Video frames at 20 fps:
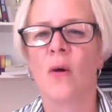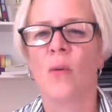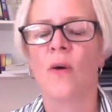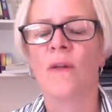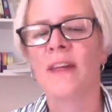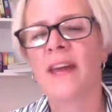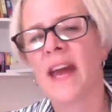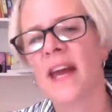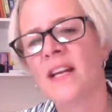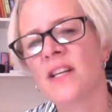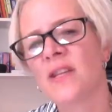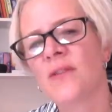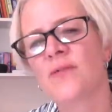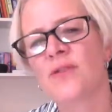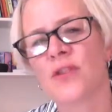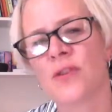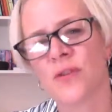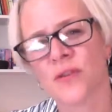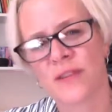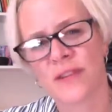Well, the end of
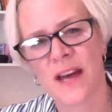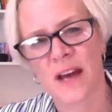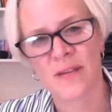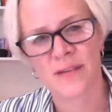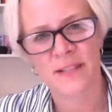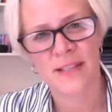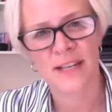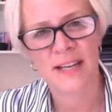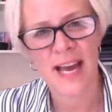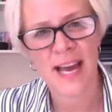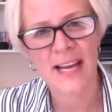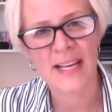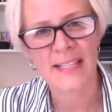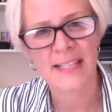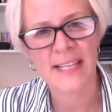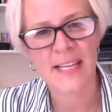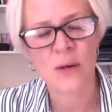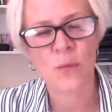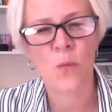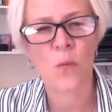
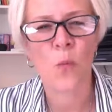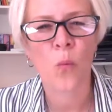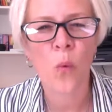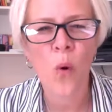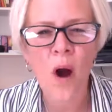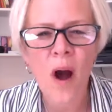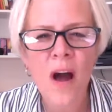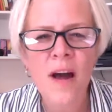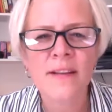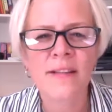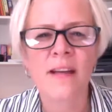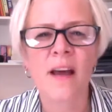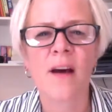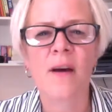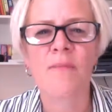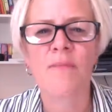2018 was